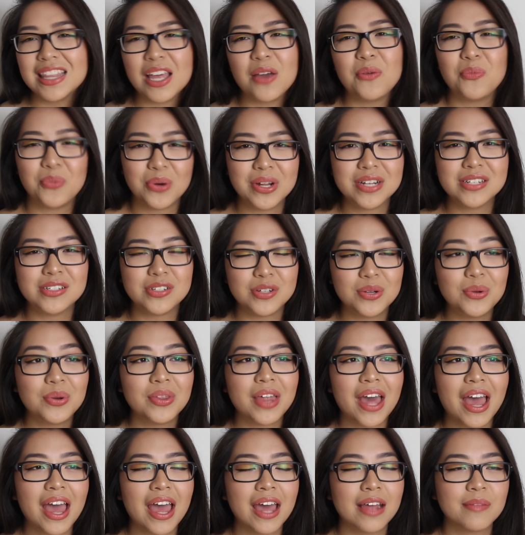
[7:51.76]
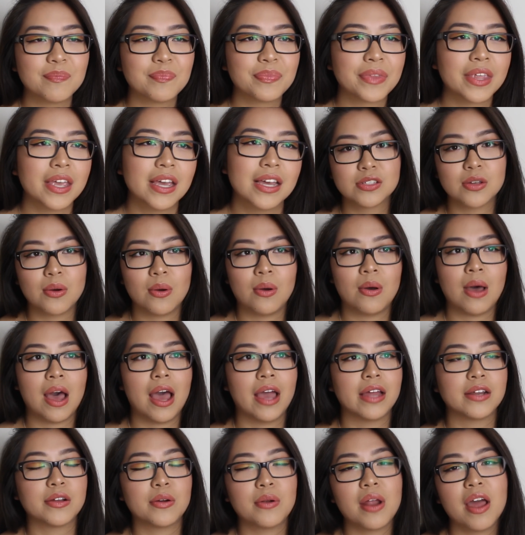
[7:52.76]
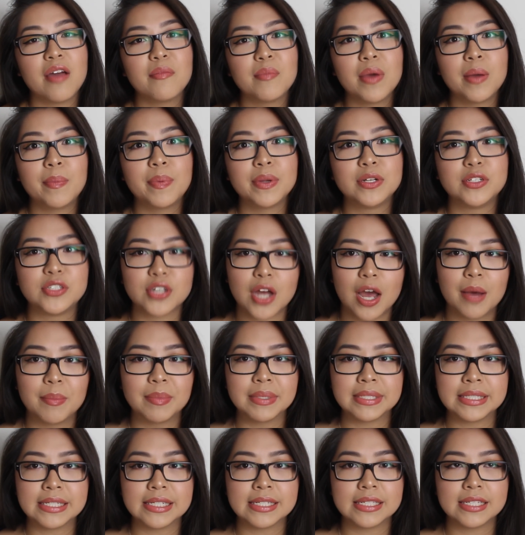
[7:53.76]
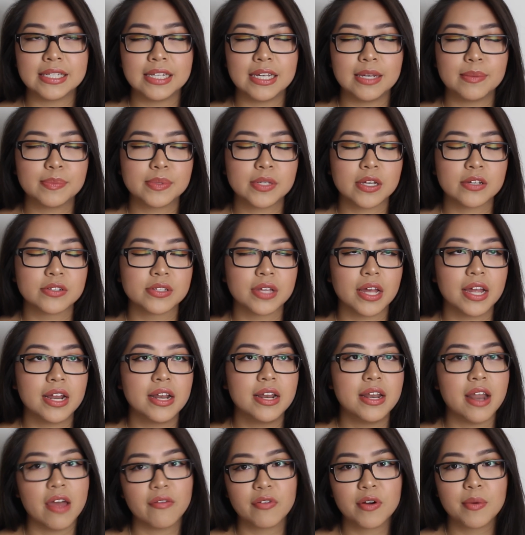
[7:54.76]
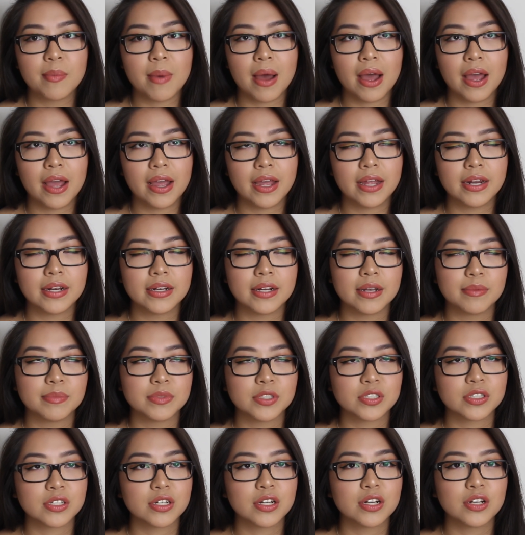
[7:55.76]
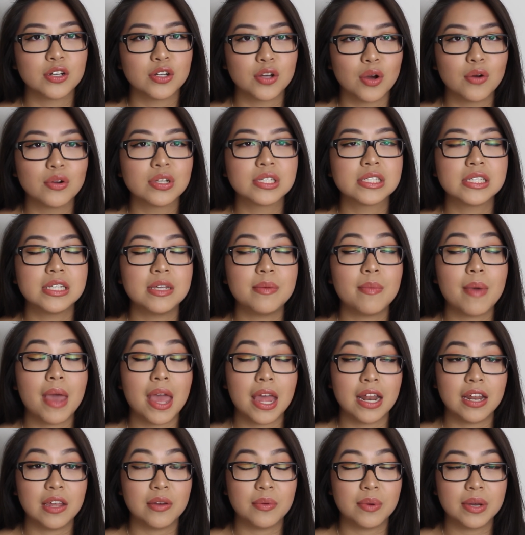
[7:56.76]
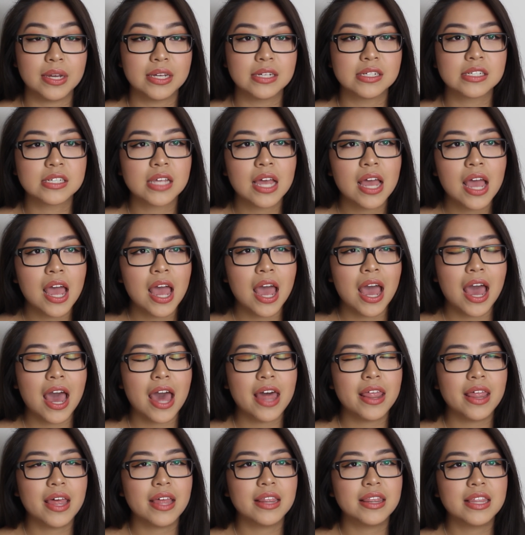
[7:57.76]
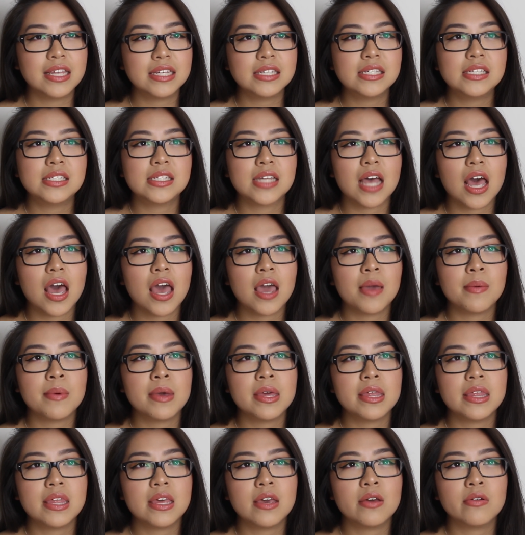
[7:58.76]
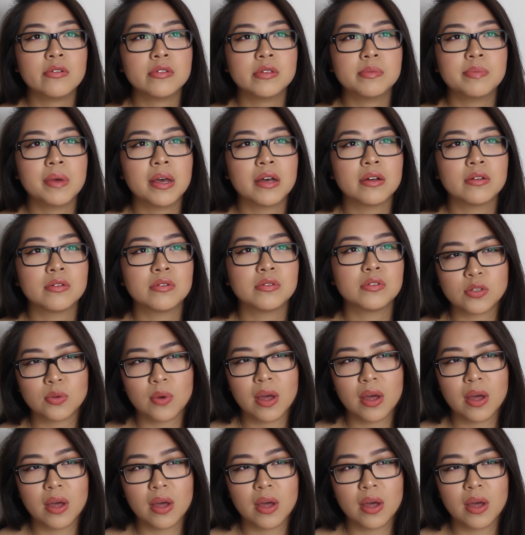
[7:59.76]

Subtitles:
wouldn't do that. So I don't have my pajamas to sleep, so I was like, never mind, I'm just gonna go to sleep anyways. And at this time, I think it was about